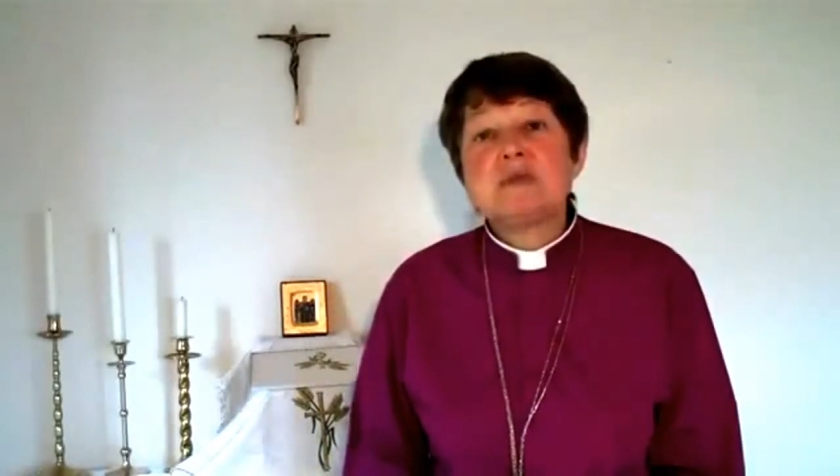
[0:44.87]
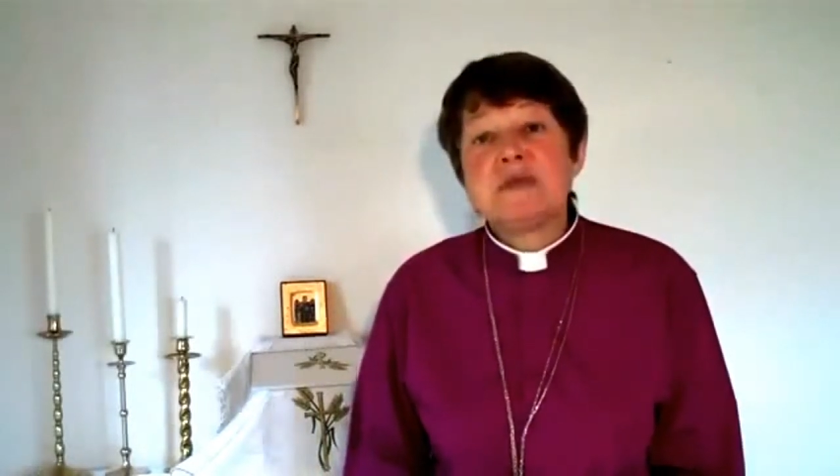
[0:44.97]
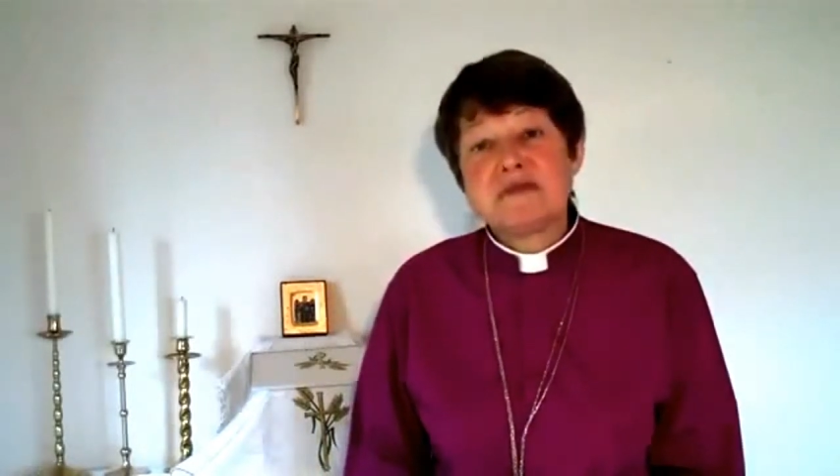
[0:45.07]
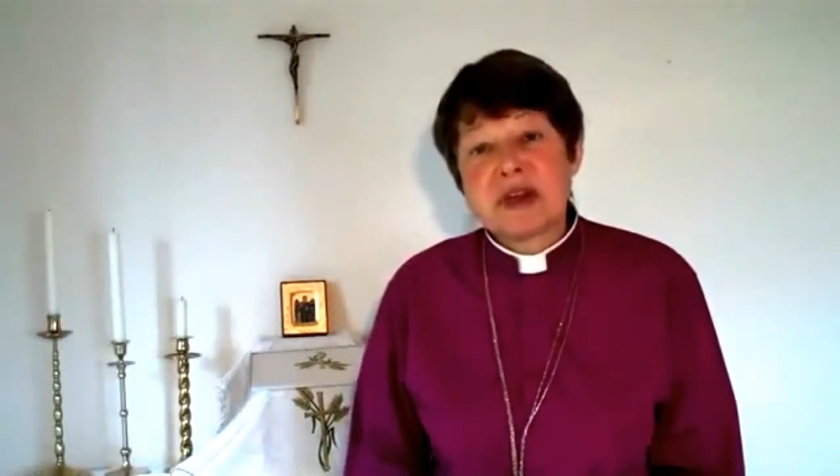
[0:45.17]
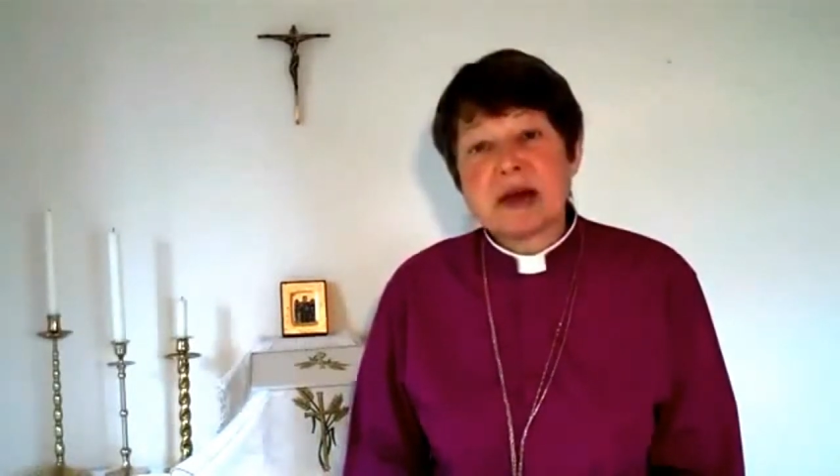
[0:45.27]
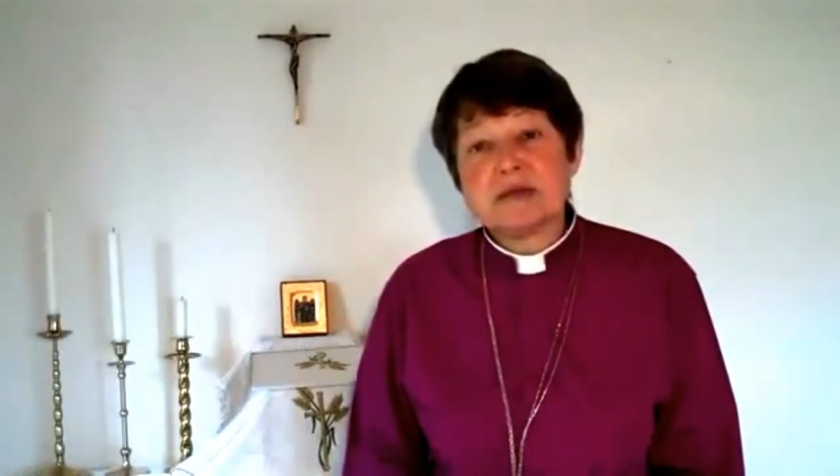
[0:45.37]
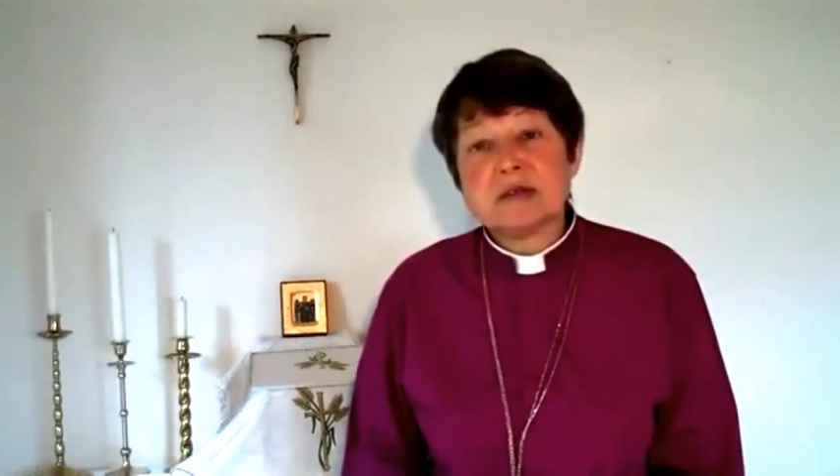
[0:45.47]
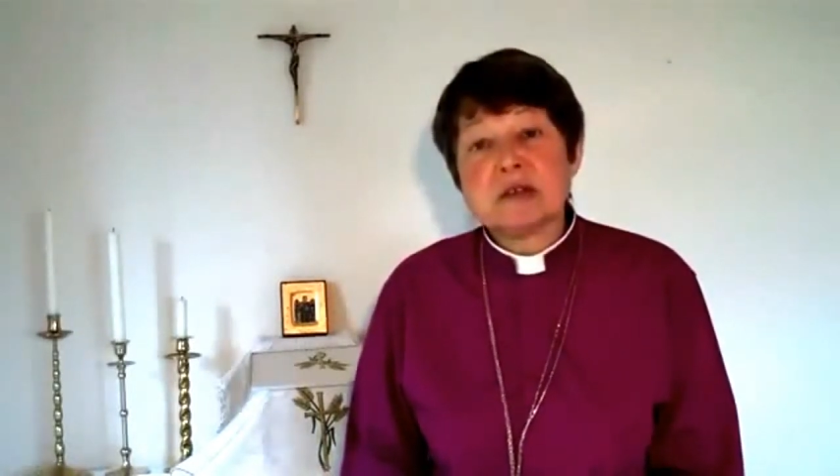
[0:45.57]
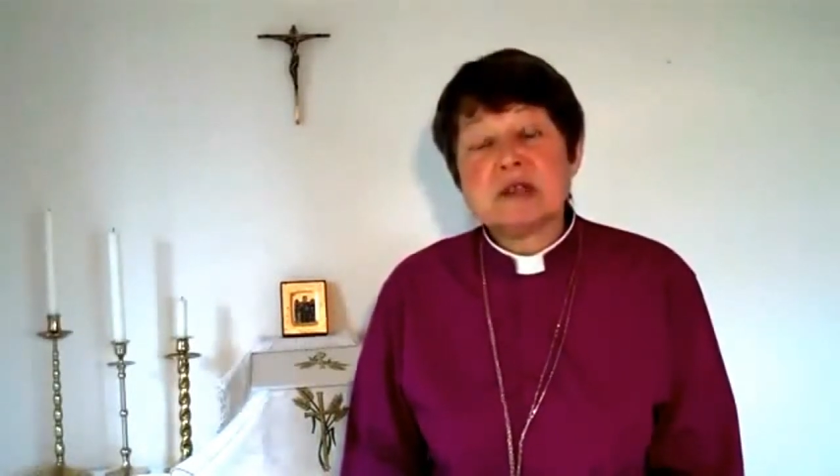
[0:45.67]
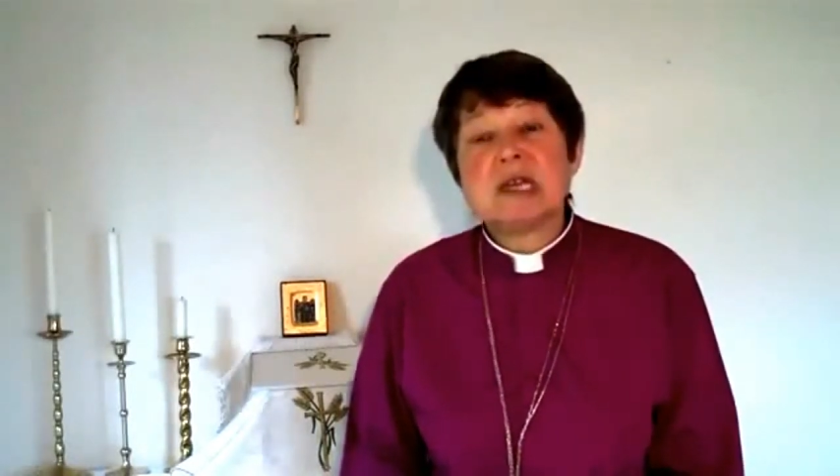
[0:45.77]
should be
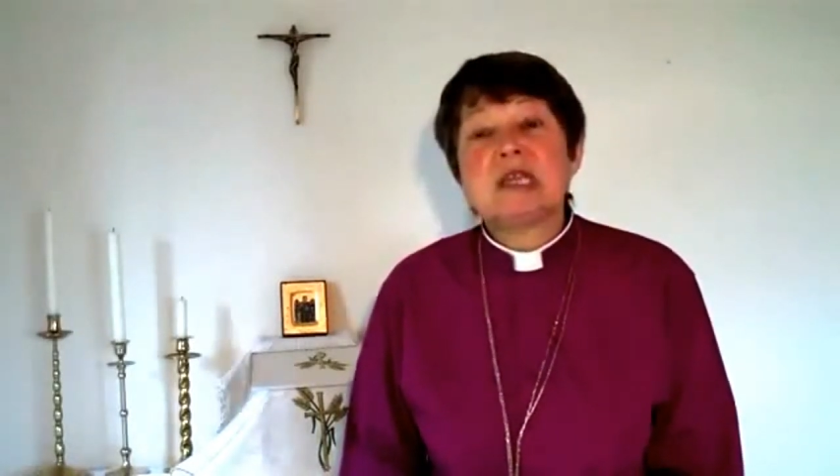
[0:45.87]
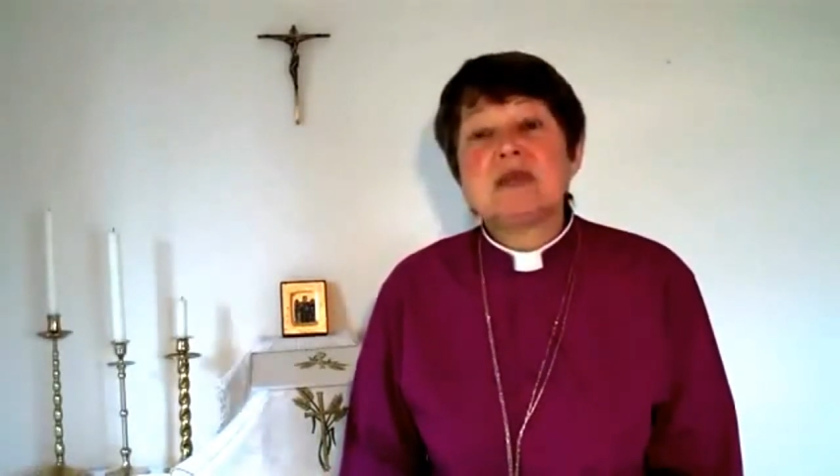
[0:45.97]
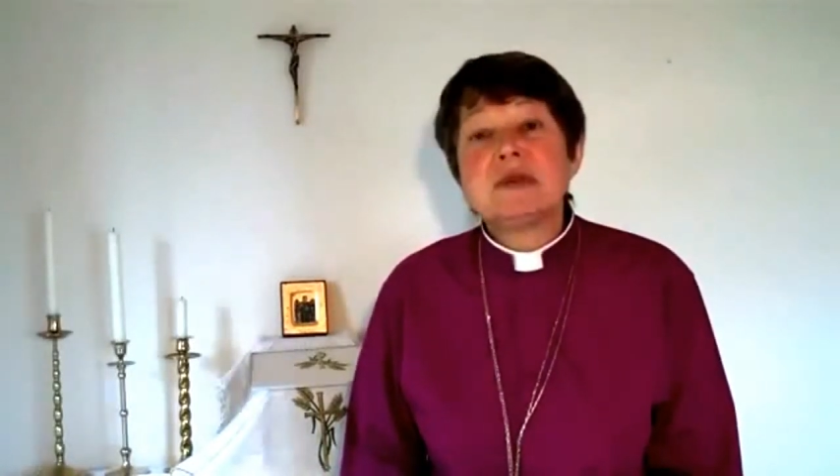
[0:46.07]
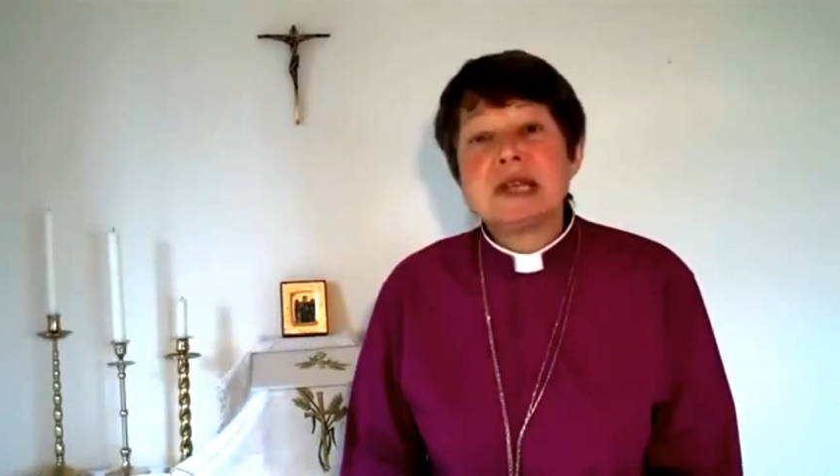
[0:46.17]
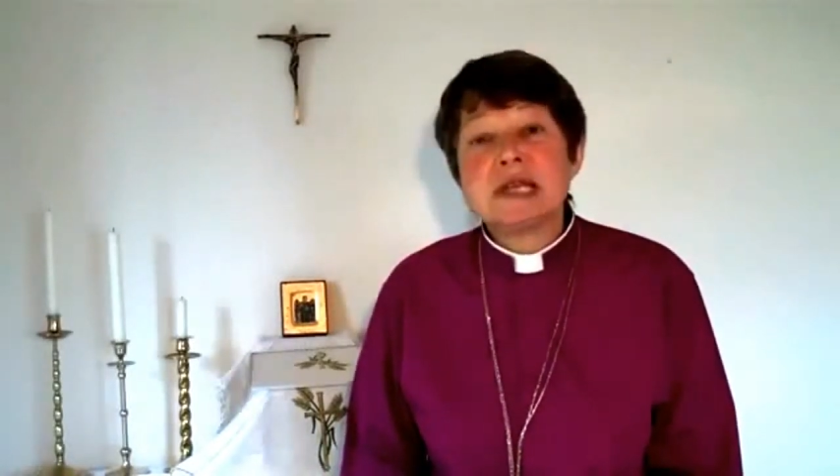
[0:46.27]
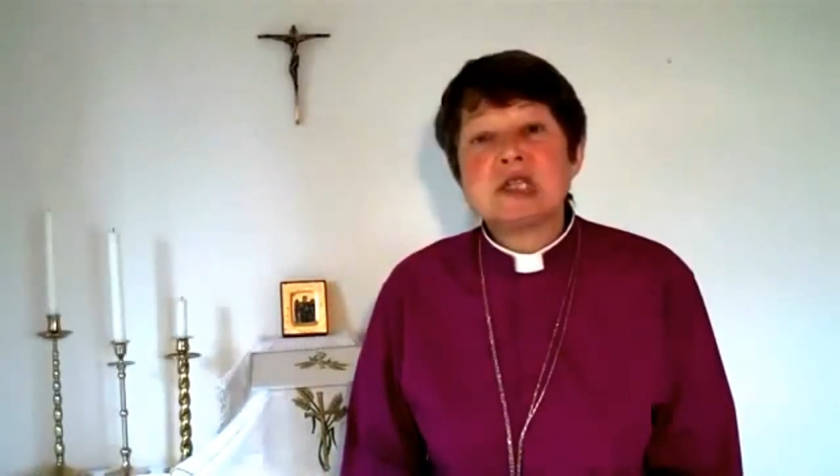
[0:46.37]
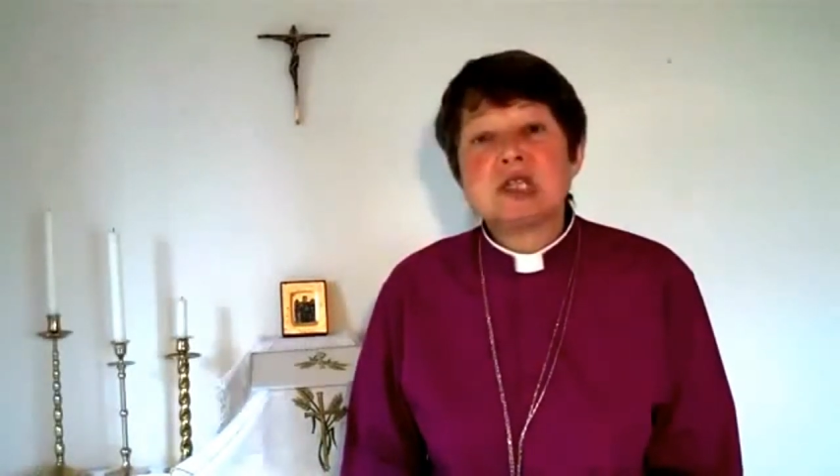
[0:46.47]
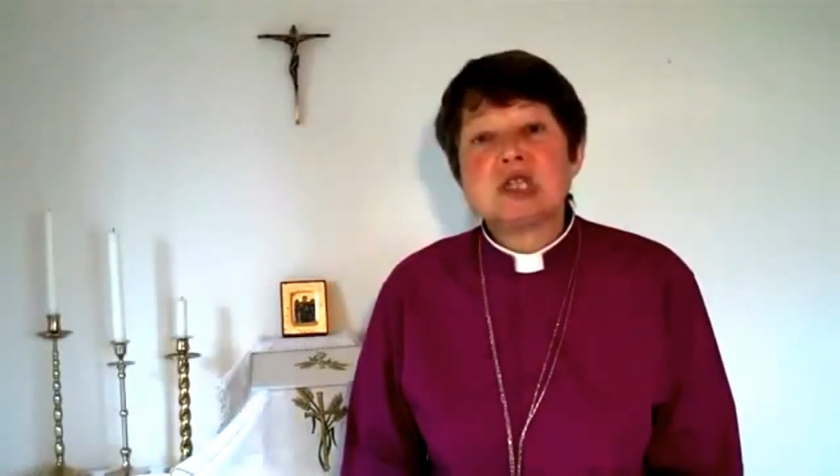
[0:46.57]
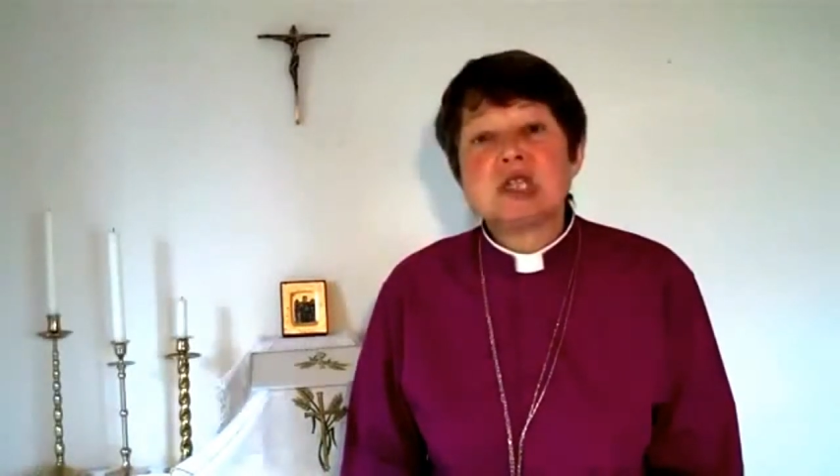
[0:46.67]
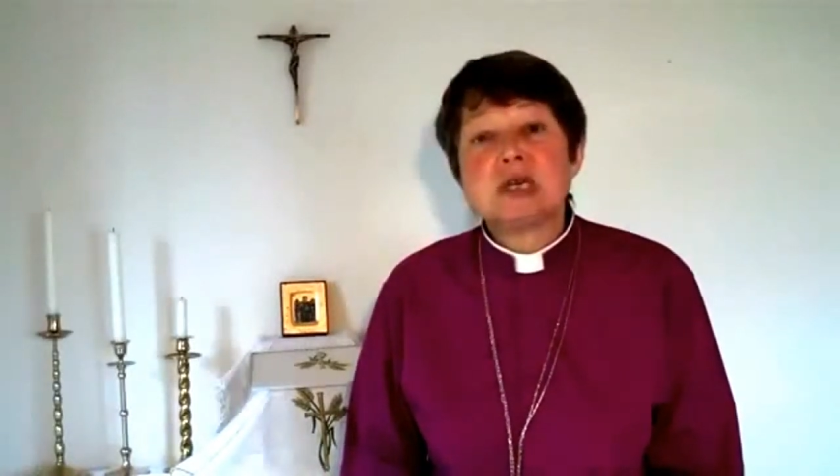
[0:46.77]
founded in the
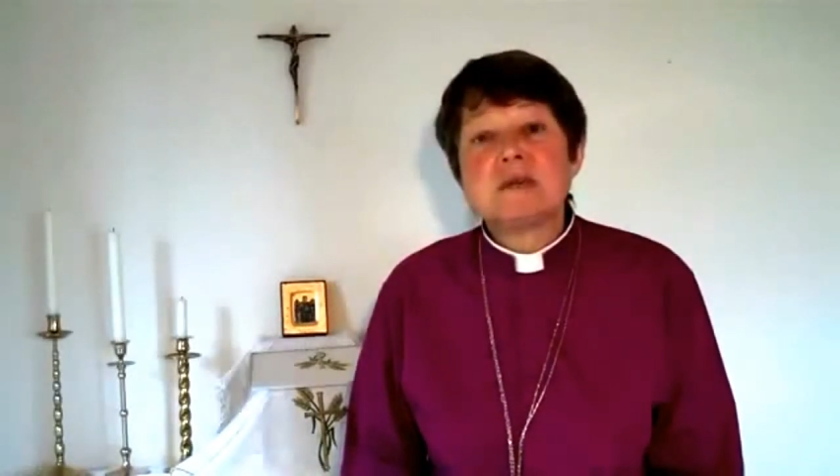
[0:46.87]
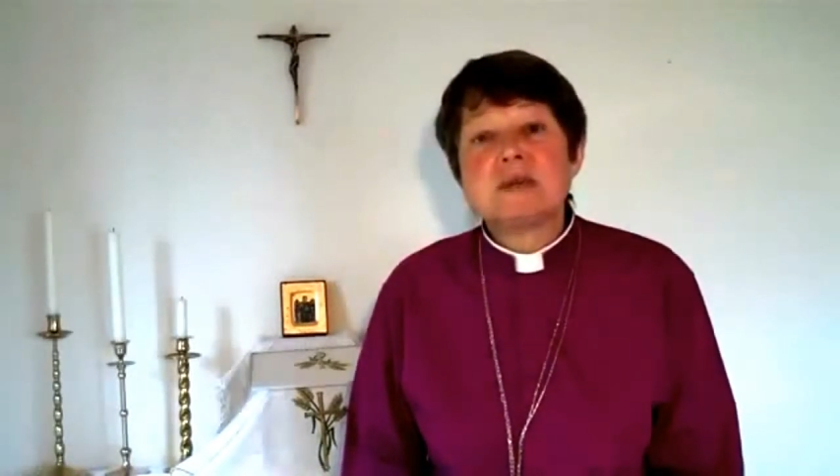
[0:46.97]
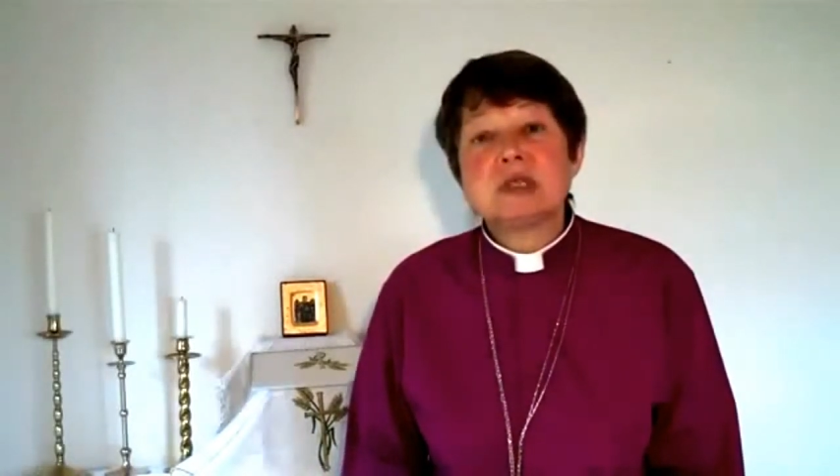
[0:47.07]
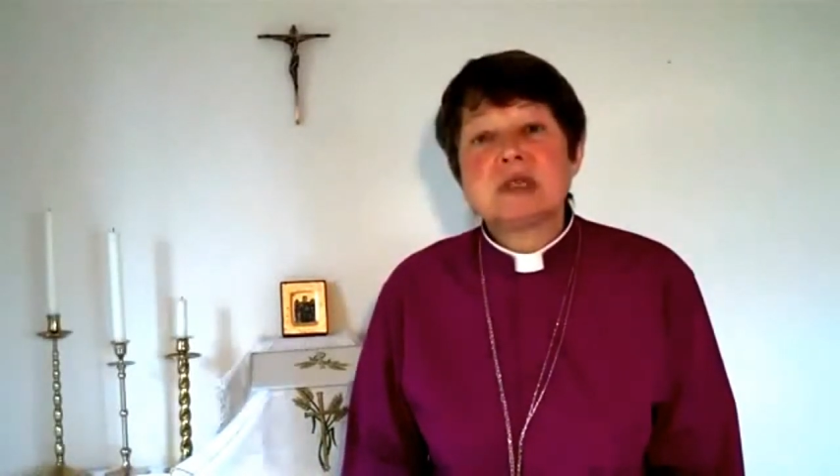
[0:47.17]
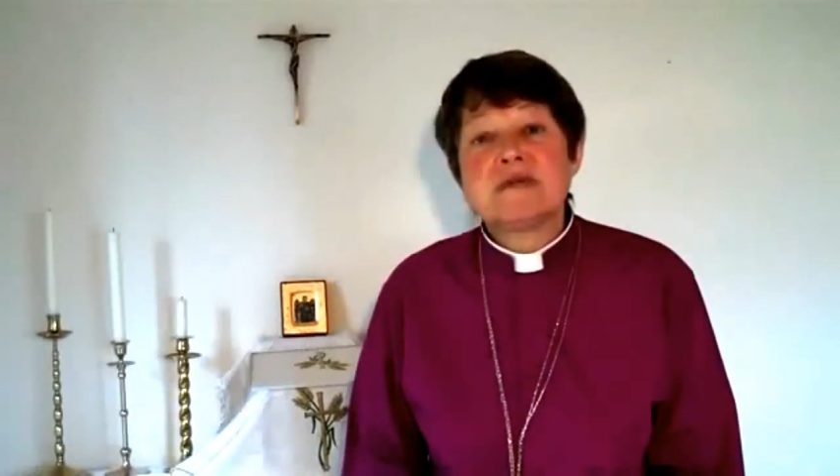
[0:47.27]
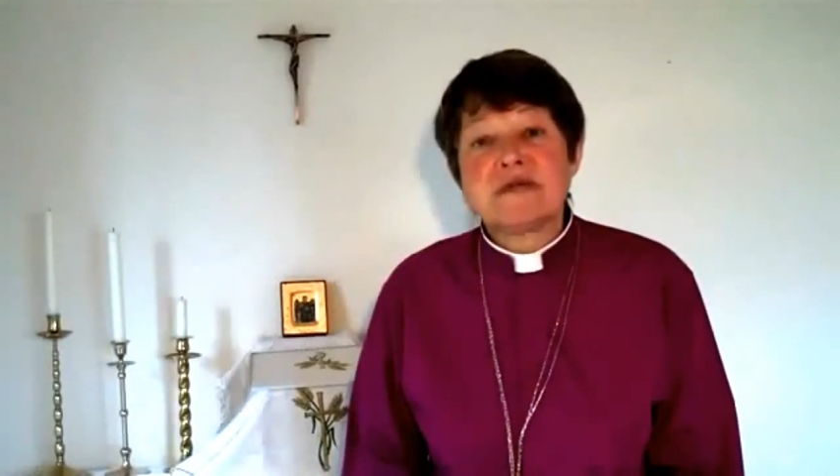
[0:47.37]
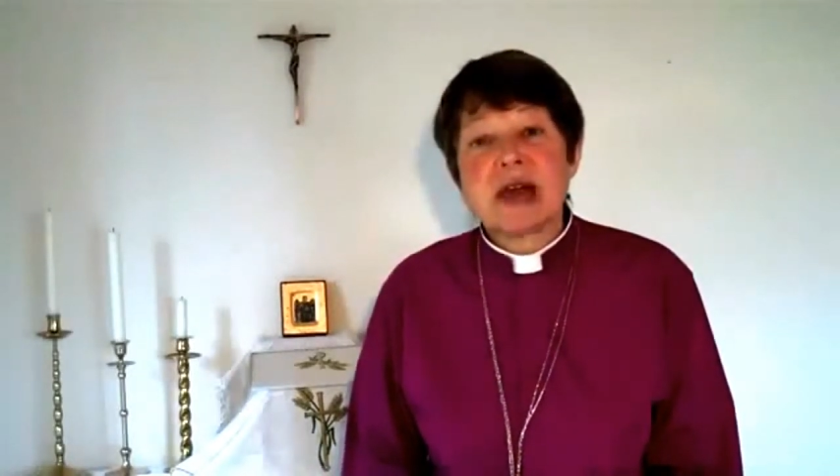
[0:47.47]
relationships